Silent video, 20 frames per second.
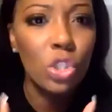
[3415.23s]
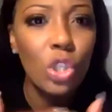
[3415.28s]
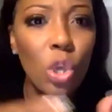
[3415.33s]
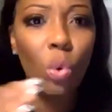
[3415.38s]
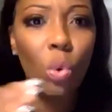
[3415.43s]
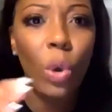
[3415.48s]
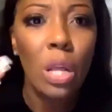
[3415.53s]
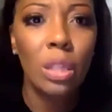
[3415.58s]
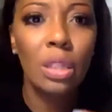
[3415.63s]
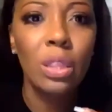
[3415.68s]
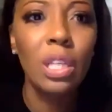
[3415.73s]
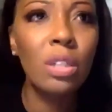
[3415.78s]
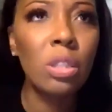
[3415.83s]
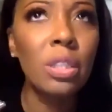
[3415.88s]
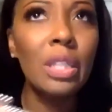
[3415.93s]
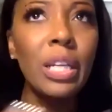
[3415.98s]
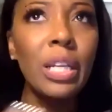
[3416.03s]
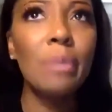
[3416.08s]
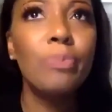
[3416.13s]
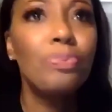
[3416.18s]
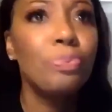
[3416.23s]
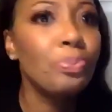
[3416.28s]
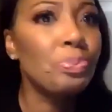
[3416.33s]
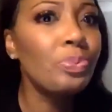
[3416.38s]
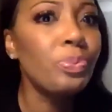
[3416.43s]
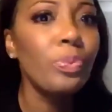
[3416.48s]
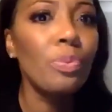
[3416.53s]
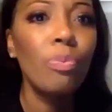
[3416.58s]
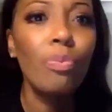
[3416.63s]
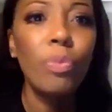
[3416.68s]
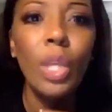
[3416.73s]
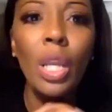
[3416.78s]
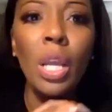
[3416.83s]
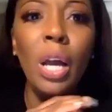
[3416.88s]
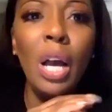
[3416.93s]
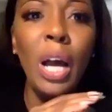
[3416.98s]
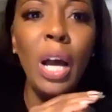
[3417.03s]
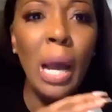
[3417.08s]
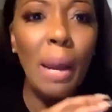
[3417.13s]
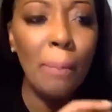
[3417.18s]
So literally,
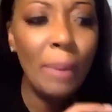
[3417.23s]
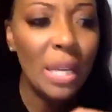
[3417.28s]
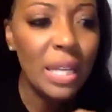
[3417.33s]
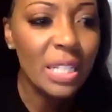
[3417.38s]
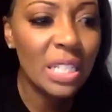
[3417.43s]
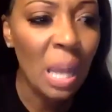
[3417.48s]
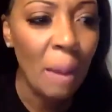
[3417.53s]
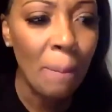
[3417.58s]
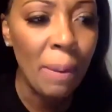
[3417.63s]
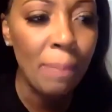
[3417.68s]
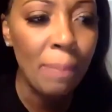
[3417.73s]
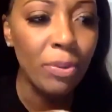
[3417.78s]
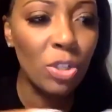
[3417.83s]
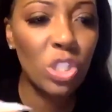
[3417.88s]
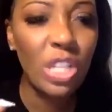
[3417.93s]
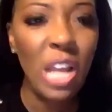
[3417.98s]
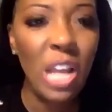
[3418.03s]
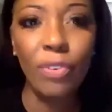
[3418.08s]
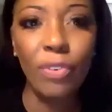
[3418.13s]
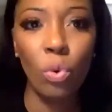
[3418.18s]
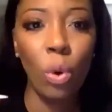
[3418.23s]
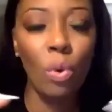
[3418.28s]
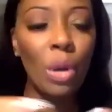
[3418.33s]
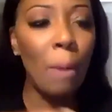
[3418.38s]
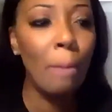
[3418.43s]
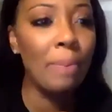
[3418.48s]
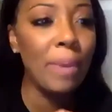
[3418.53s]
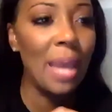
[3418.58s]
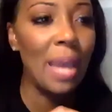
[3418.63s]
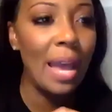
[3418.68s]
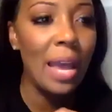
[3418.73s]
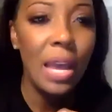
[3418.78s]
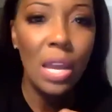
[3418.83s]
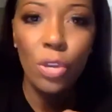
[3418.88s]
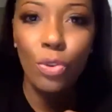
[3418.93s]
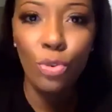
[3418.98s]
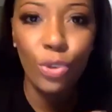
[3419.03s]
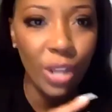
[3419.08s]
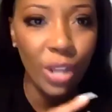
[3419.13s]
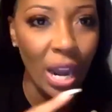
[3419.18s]
um, some people just haven't grown up yet.
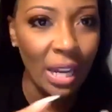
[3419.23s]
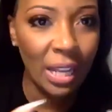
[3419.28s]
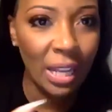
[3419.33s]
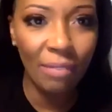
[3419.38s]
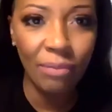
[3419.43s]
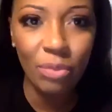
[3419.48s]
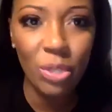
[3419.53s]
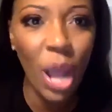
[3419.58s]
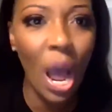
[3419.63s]
You just got to give them